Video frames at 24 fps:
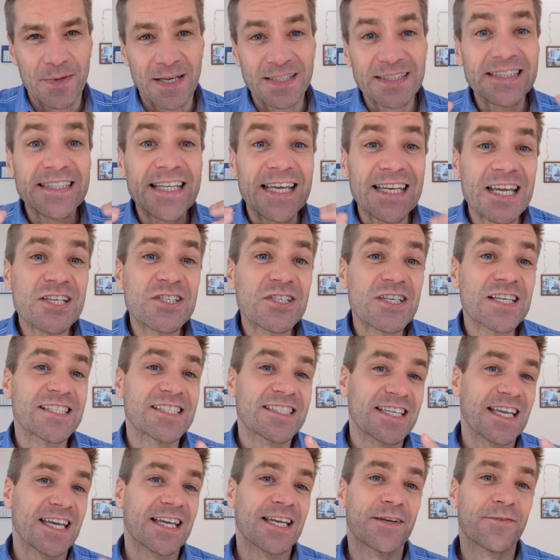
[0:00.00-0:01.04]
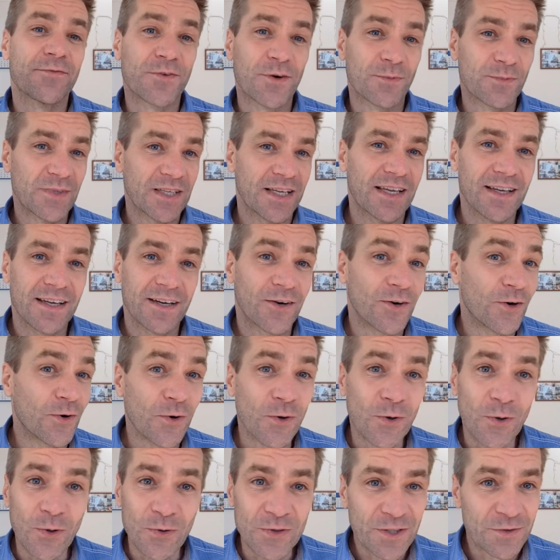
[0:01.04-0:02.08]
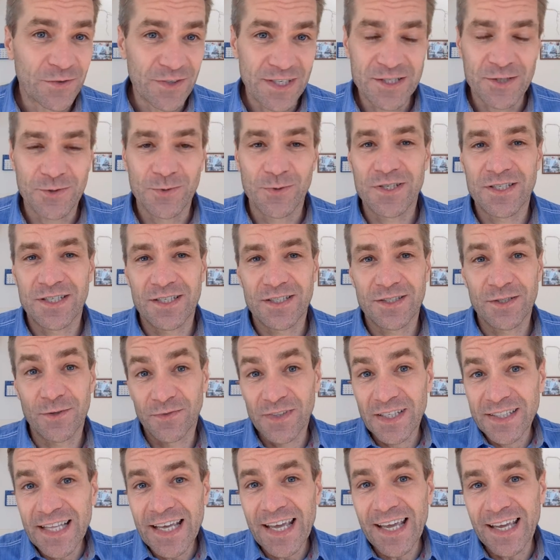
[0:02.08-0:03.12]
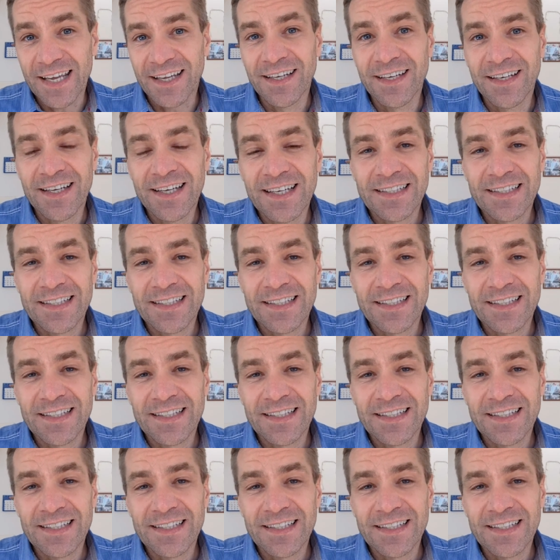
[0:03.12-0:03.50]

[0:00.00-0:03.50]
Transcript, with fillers: and that energy is taken from all the resources of the day.